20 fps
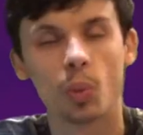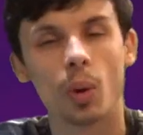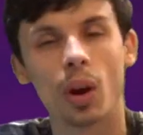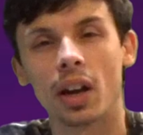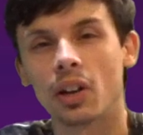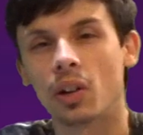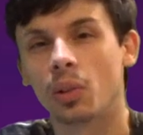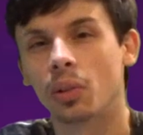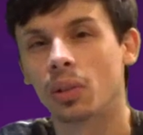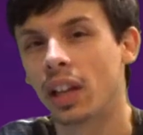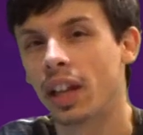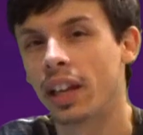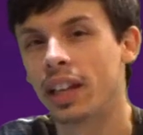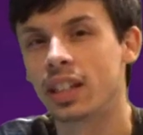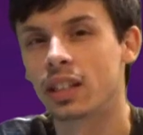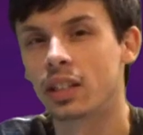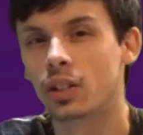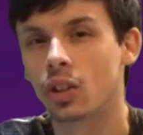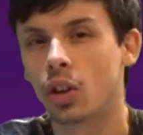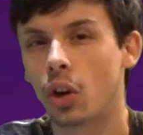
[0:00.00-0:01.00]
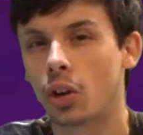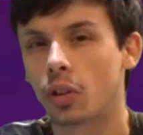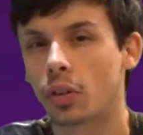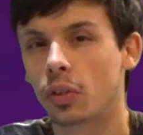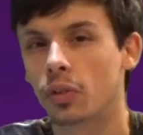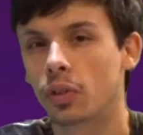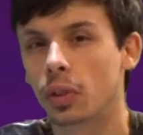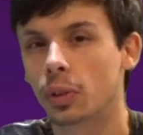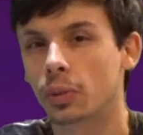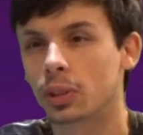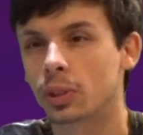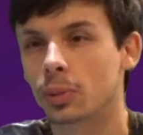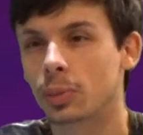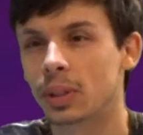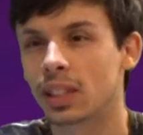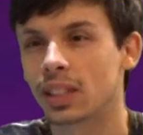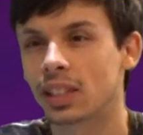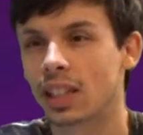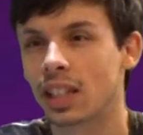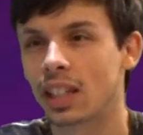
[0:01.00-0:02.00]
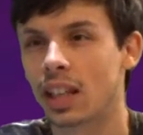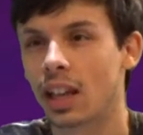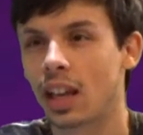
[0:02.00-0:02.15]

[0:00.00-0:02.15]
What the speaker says: why I don't like horror films, is because